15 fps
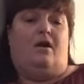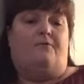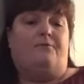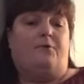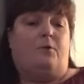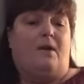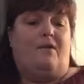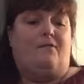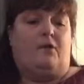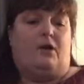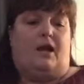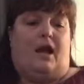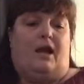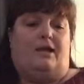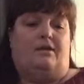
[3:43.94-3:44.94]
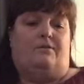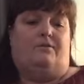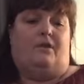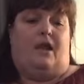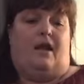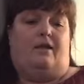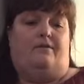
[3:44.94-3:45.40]
a forever kind
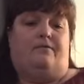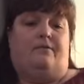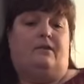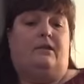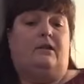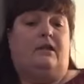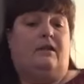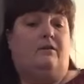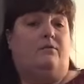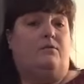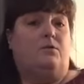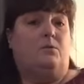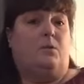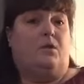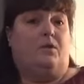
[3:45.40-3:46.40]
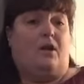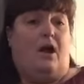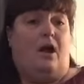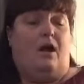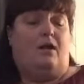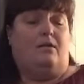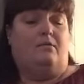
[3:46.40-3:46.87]
of life lived with
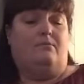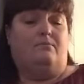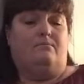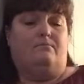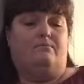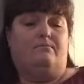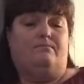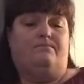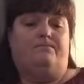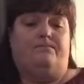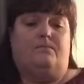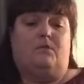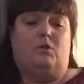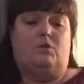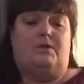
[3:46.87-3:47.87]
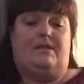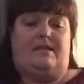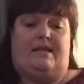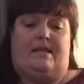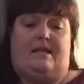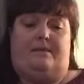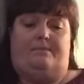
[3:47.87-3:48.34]
God. You
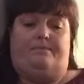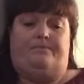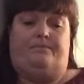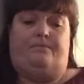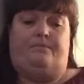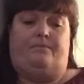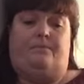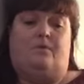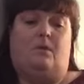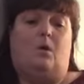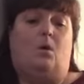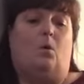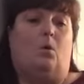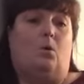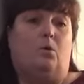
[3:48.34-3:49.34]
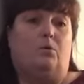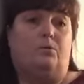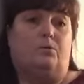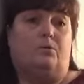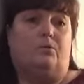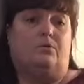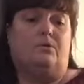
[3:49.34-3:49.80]
see, the old
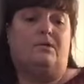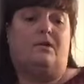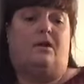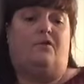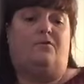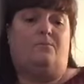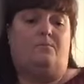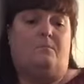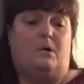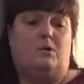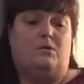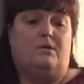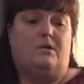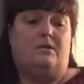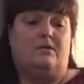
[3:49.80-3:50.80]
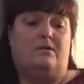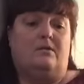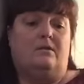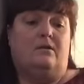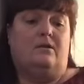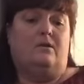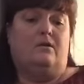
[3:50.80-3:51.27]
rules of Moses
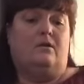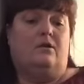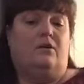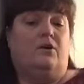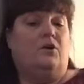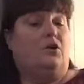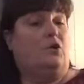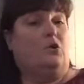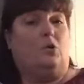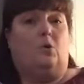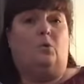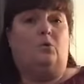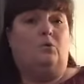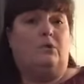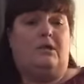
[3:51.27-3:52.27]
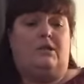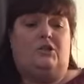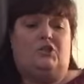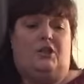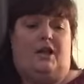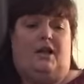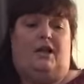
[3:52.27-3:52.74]
could only
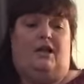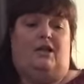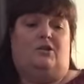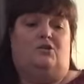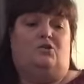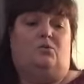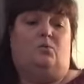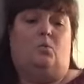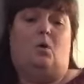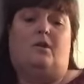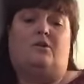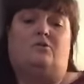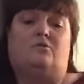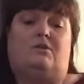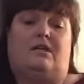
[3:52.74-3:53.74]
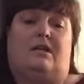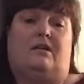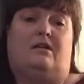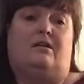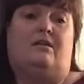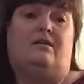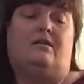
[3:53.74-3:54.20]
change what you
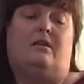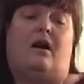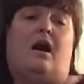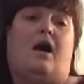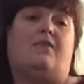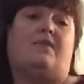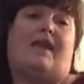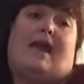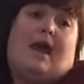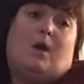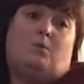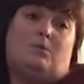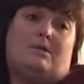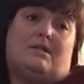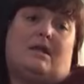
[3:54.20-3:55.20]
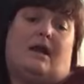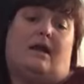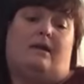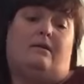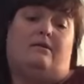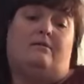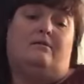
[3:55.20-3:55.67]
did on the
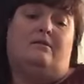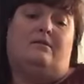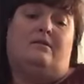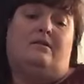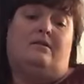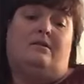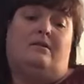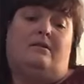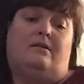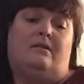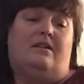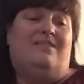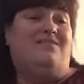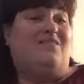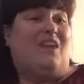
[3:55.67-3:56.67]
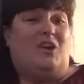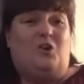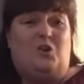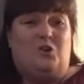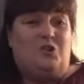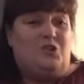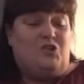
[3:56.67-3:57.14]
outside. They
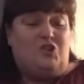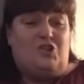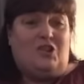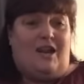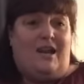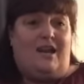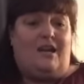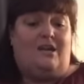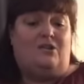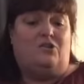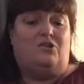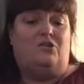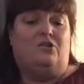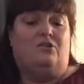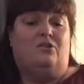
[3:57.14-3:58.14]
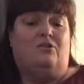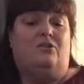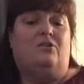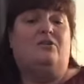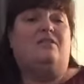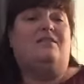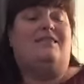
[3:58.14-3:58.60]
couldn't change
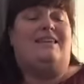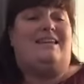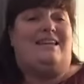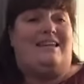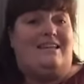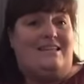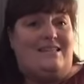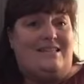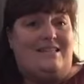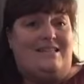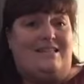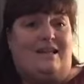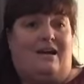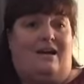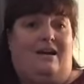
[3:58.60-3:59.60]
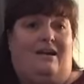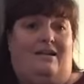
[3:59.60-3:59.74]
the inside.